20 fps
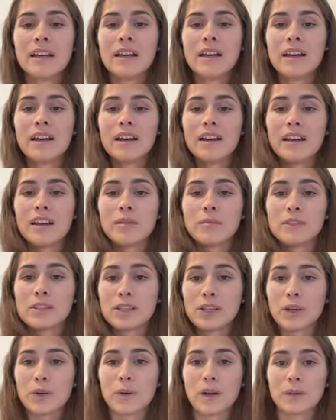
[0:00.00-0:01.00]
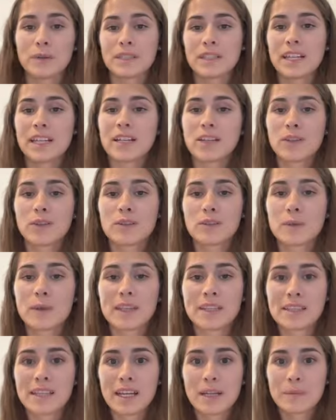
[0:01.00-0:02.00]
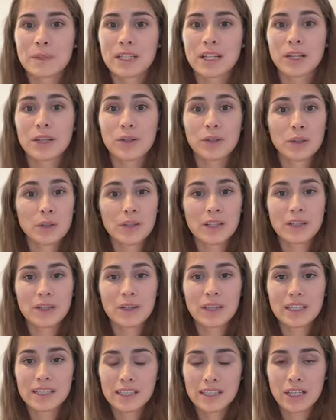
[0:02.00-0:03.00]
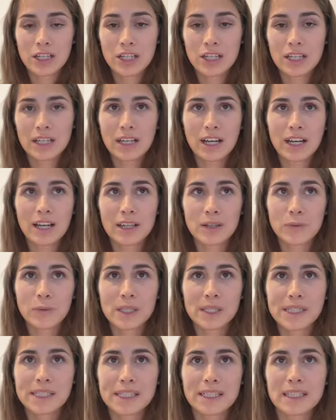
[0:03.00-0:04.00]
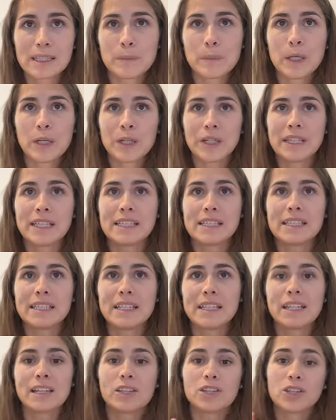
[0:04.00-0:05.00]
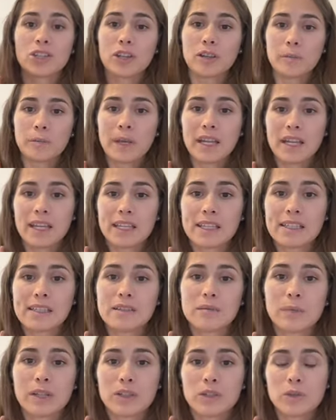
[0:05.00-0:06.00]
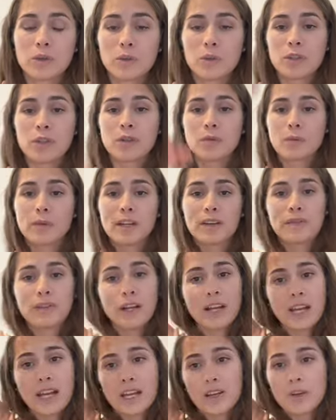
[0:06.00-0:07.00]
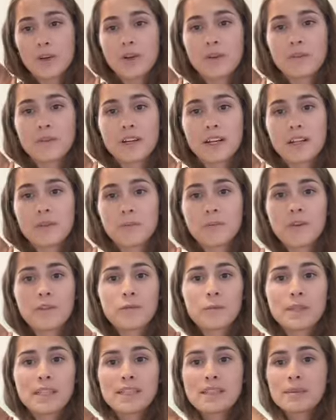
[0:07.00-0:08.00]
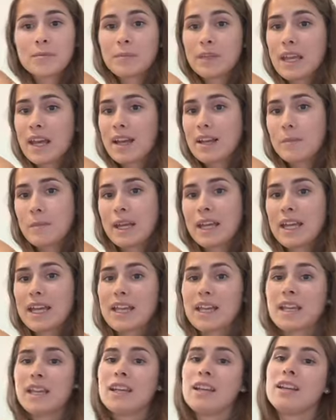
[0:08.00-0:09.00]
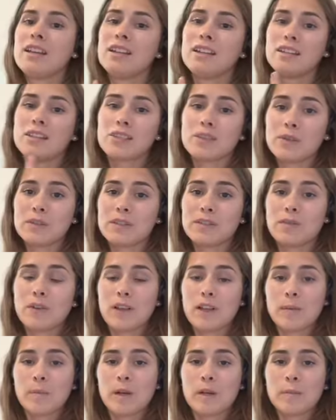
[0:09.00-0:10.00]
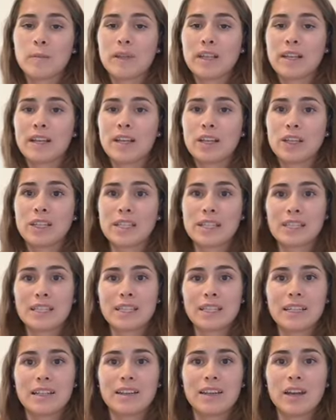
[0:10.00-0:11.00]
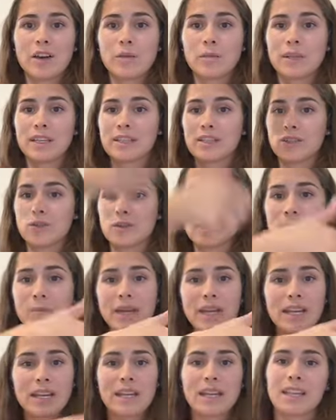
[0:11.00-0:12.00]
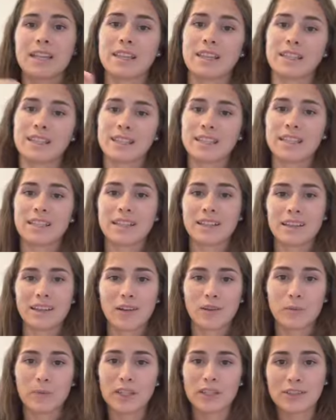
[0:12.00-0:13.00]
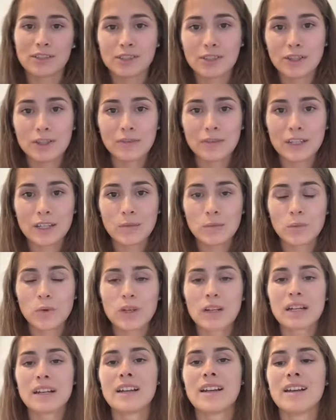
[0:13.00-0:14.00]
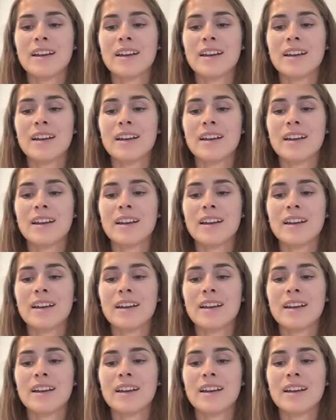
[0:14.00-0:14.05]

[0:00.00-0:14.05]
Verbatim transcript: Um, so I was diagnosed with a slap tear earlier this year. I was experiencing sharp pains in my shoulder whenever I had overhead movements behind my head, so as a volleyball player, this didn't allow me to spike and this didn't allow me to serve anymore.